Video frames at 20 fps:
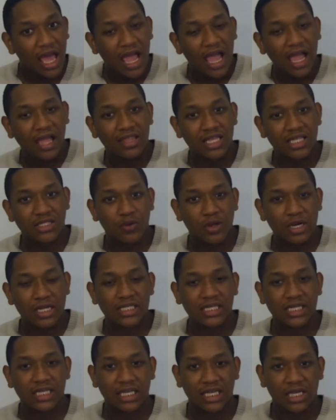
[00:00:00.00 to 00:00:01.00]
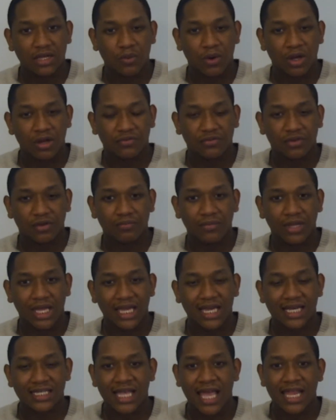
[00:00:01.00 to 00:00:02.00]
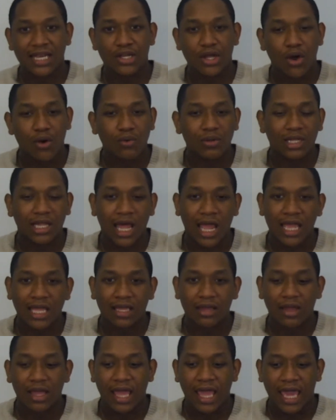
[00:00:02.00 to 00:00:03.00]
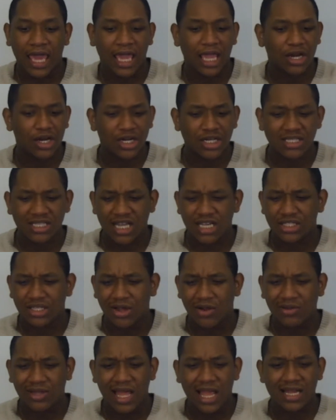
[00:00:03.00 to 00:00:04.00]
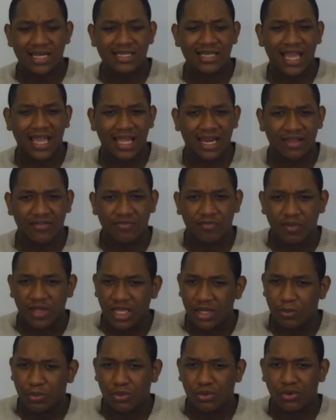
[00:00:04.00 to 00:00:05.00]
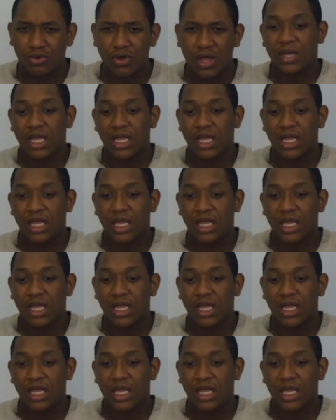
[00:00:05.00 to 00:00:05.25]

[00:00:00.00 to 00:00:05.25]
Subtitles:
and this one is a key one for me because I don't like haters, I don't like negative people.